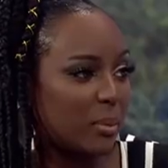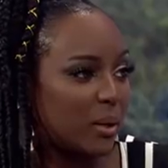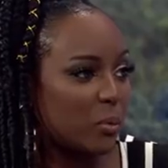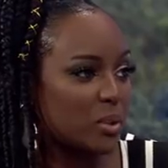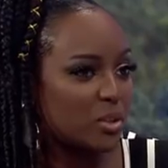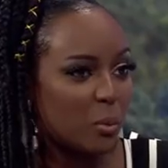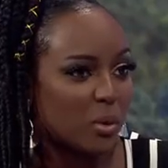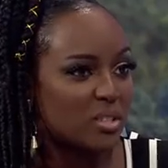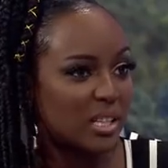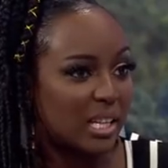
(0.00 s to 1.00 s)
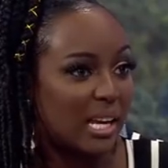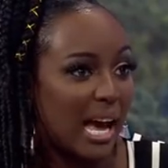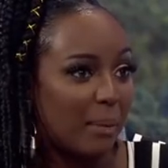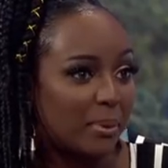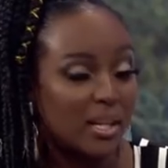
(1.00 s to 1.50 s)
I mean, what's the worst that can
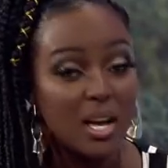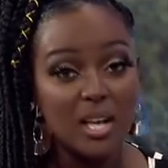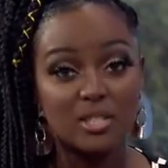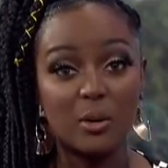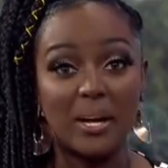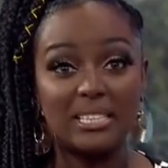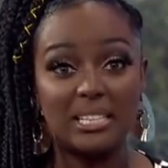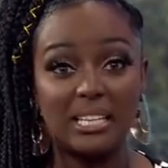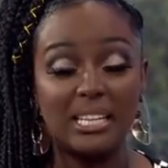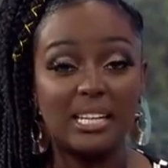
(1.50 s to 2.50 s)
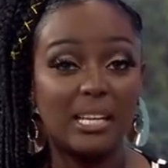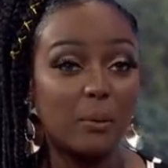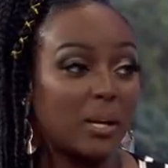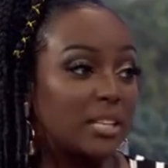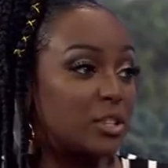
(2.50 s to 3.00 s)
happen? So I did it, and
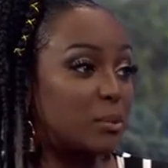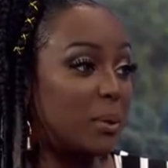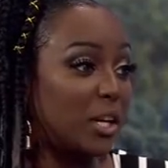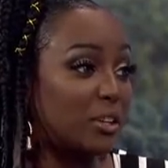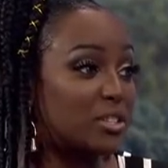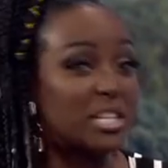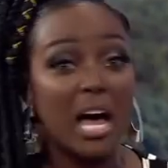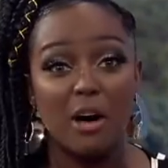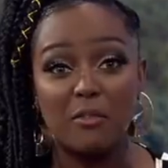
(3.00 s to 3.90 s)
they were like, just be yourself.